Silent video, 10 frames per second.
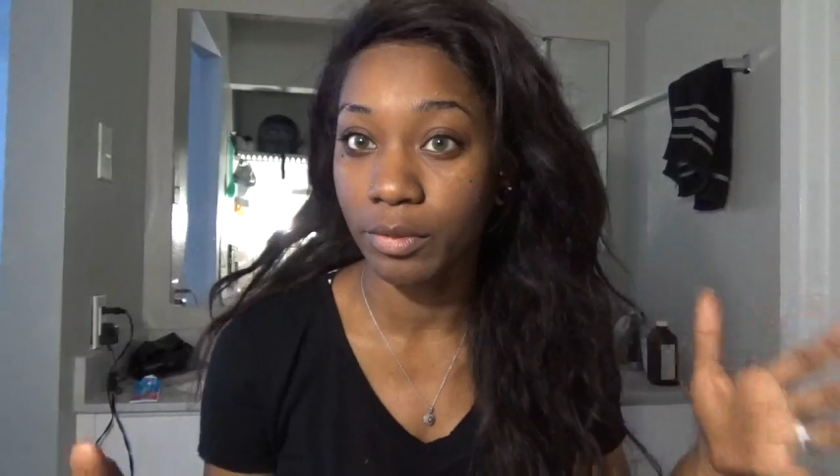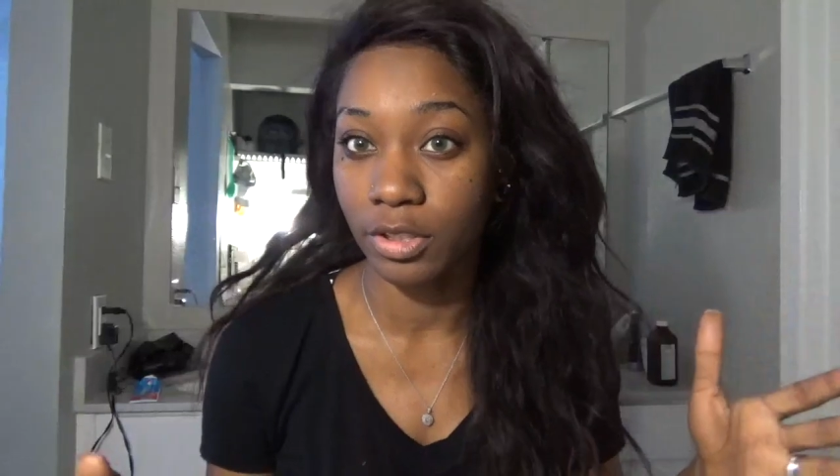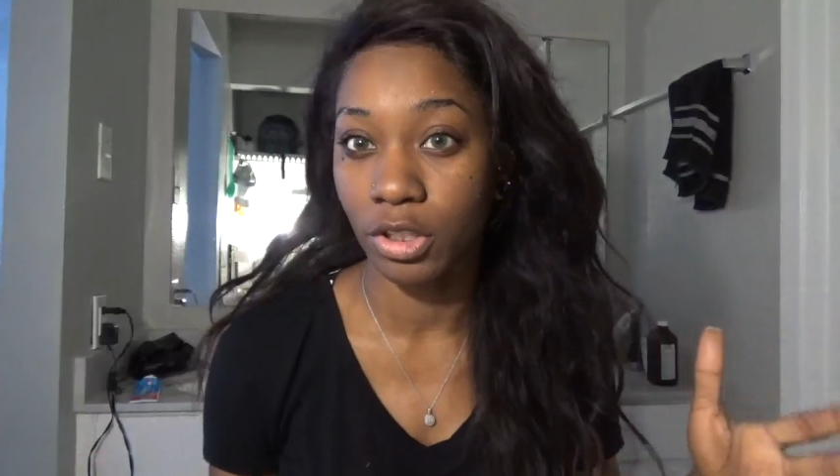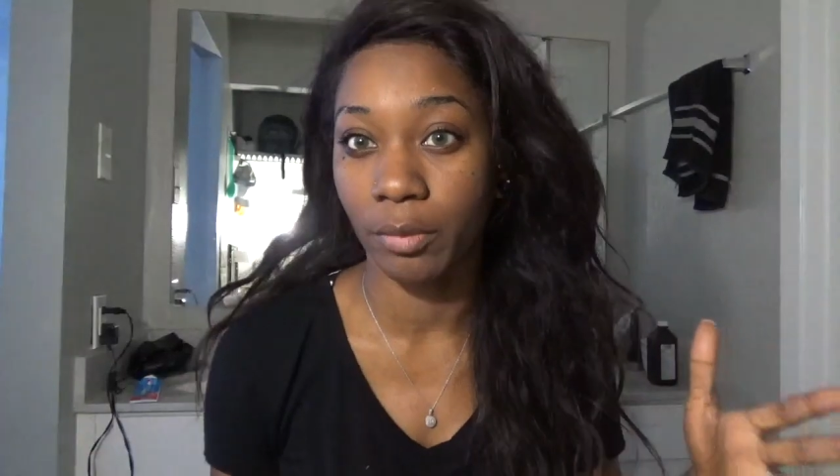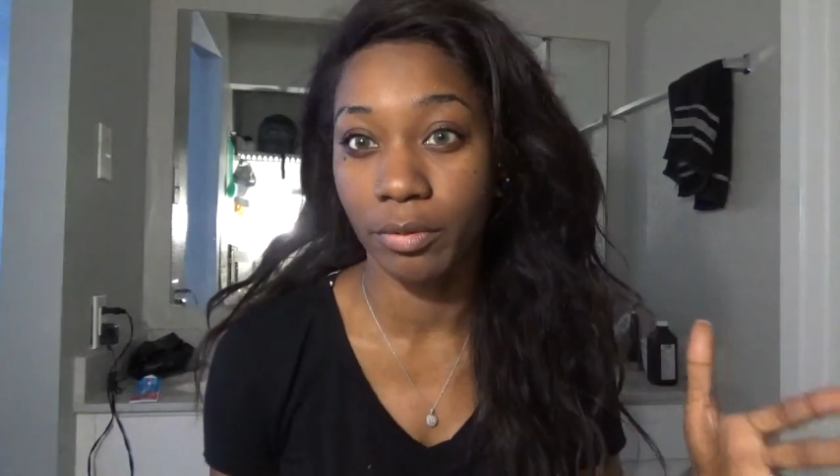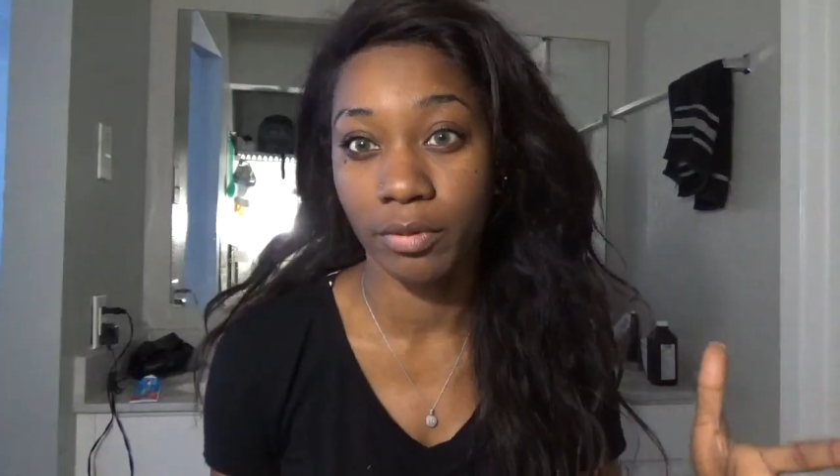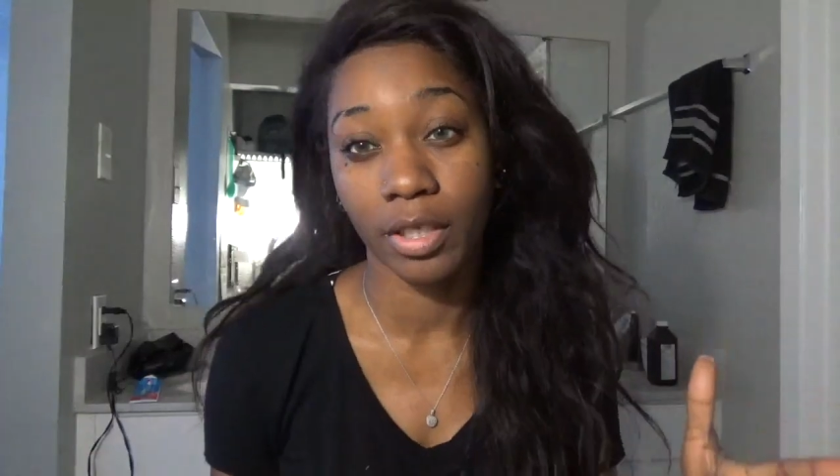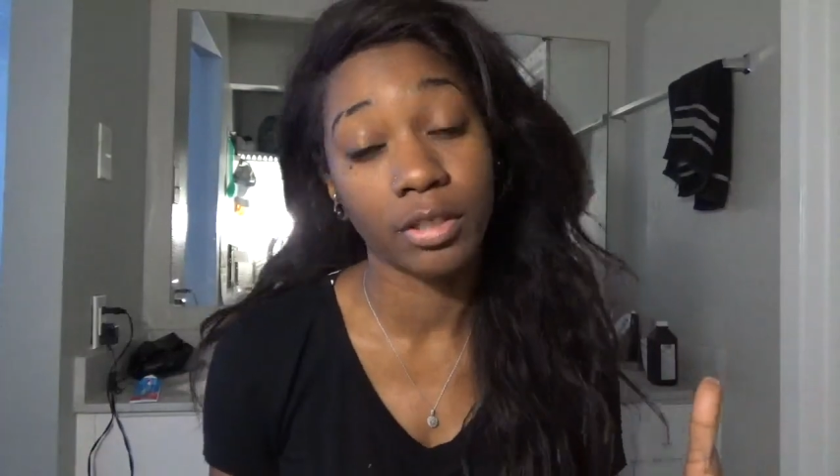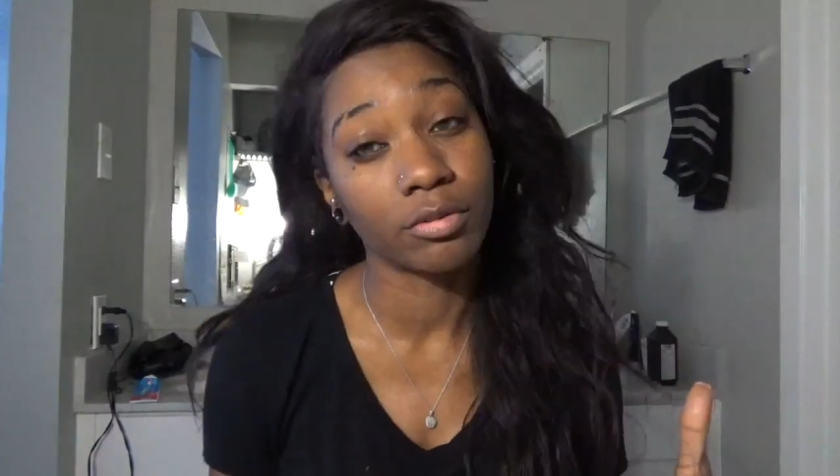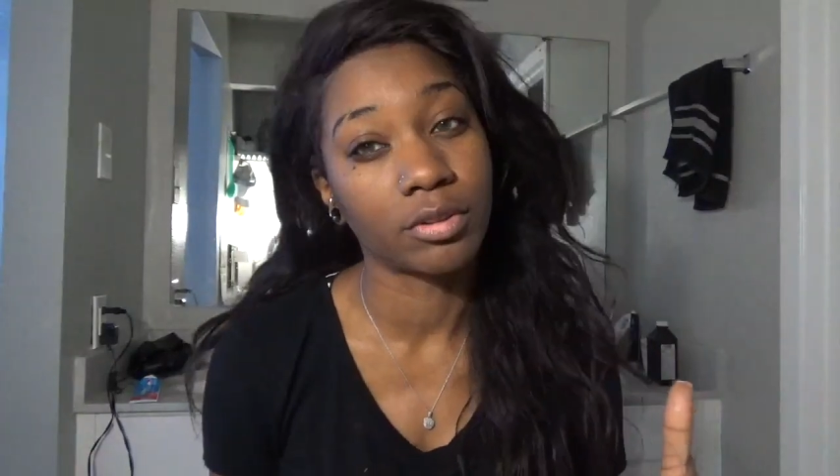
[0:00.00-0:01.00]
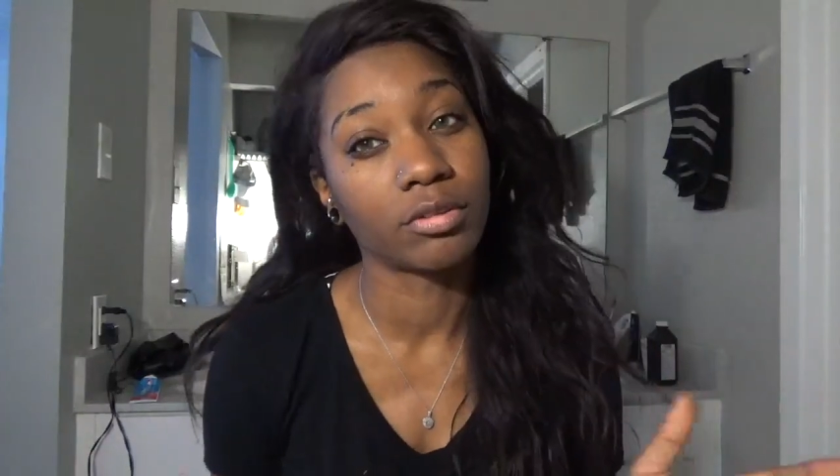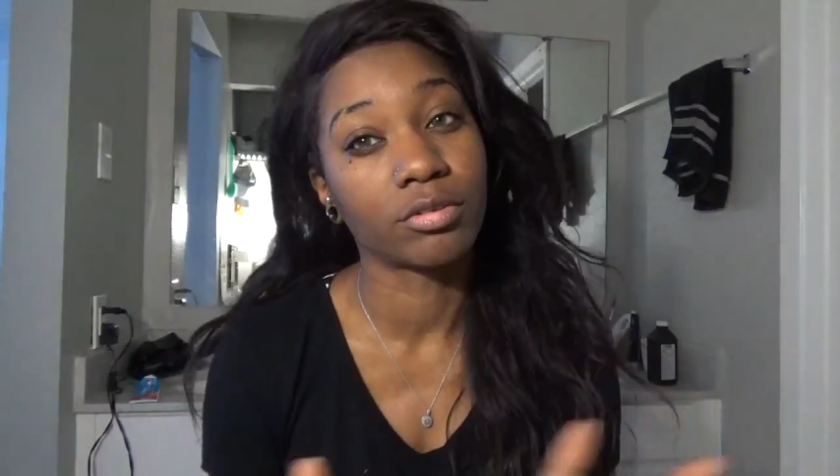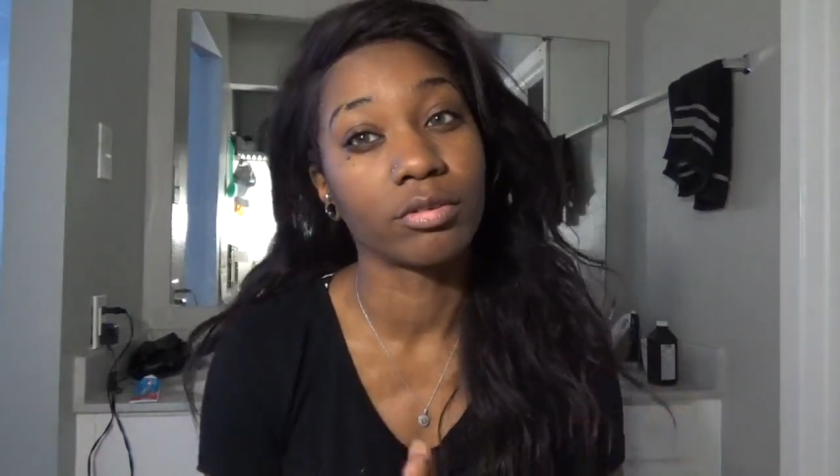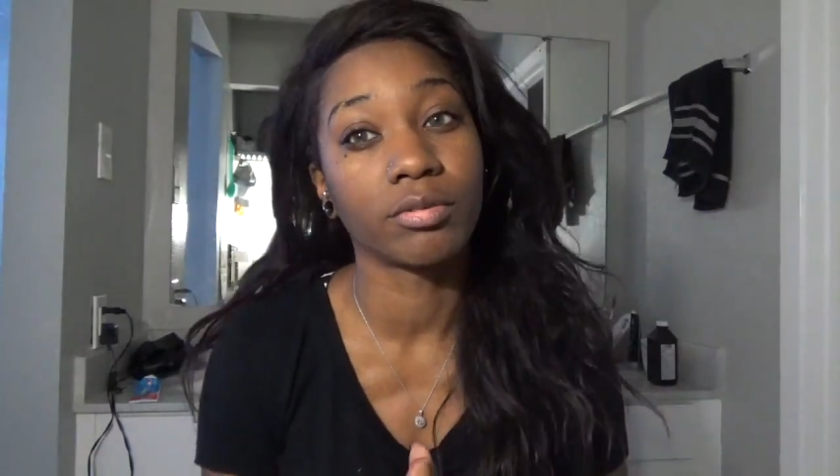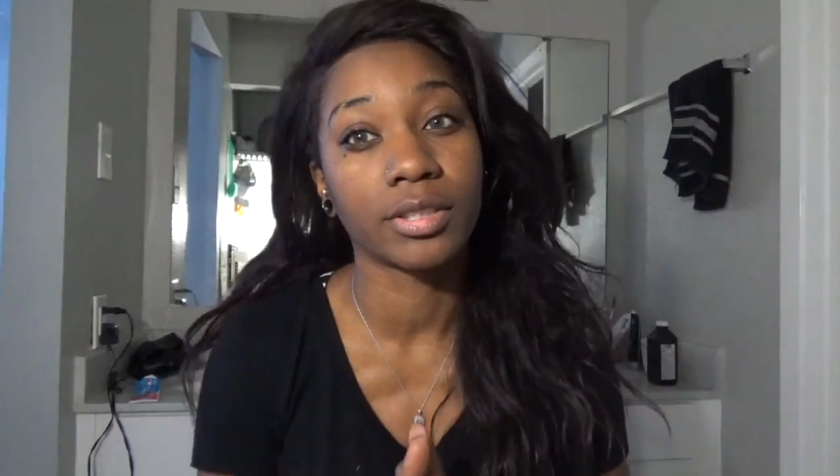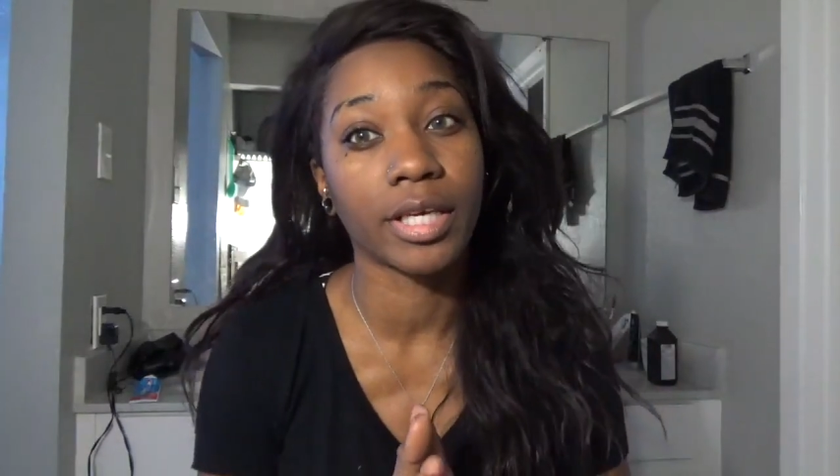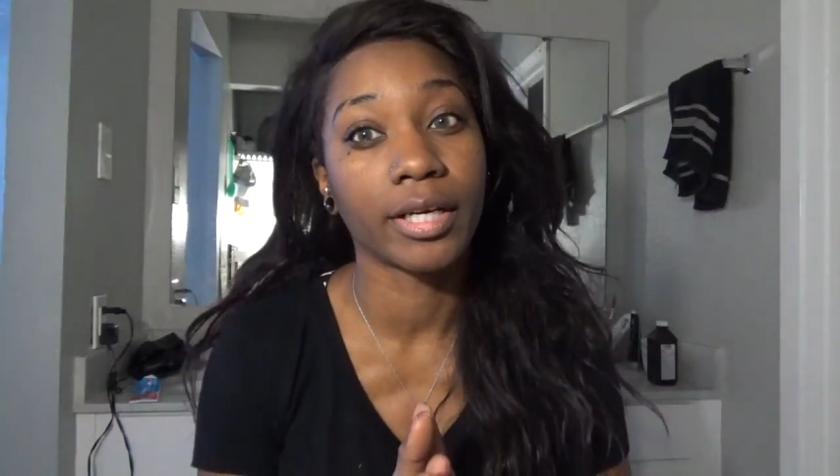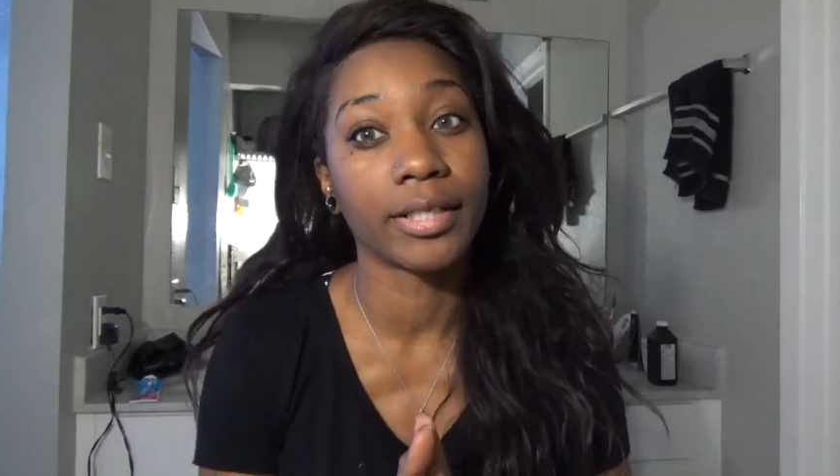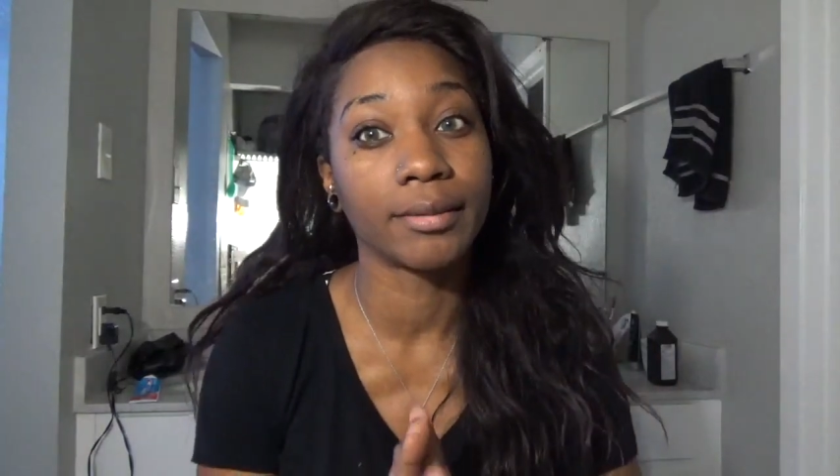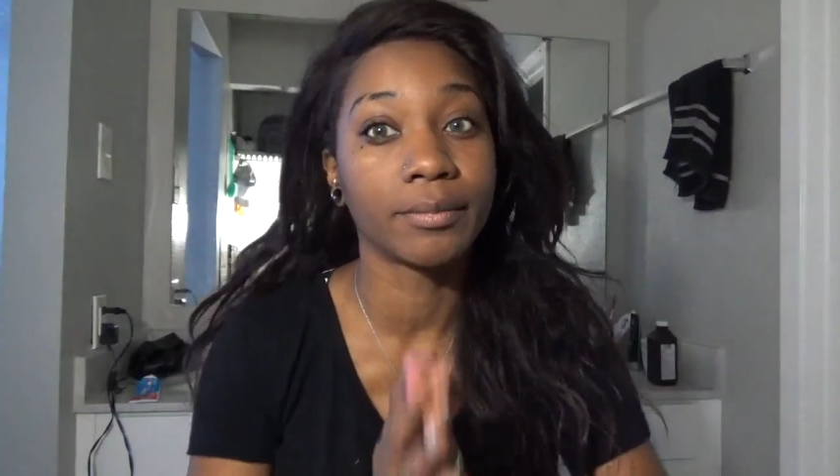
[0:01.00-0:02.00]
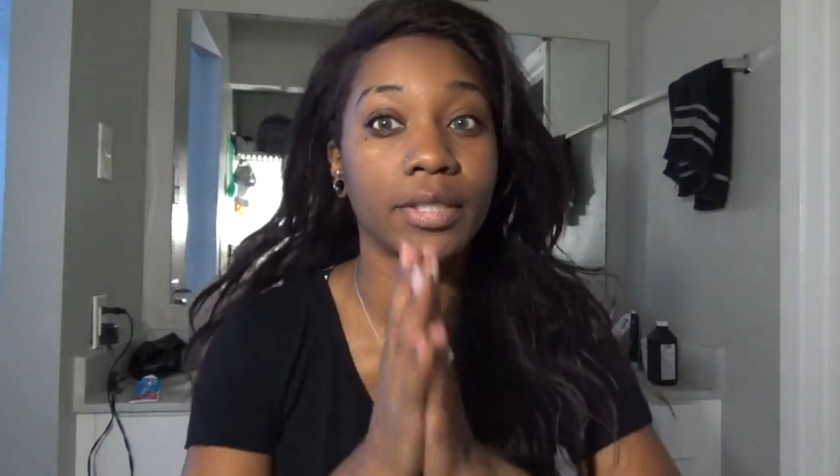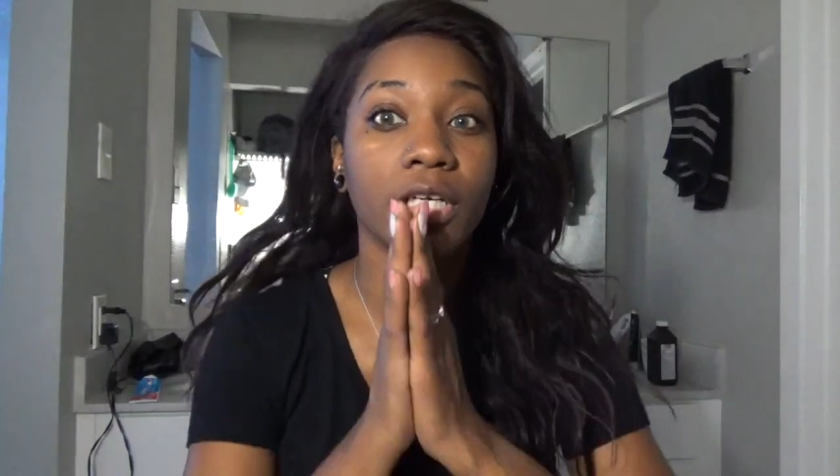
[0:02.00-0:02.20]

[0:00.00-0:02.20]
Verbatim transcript: was the shampoo that I used that screwed this hair up.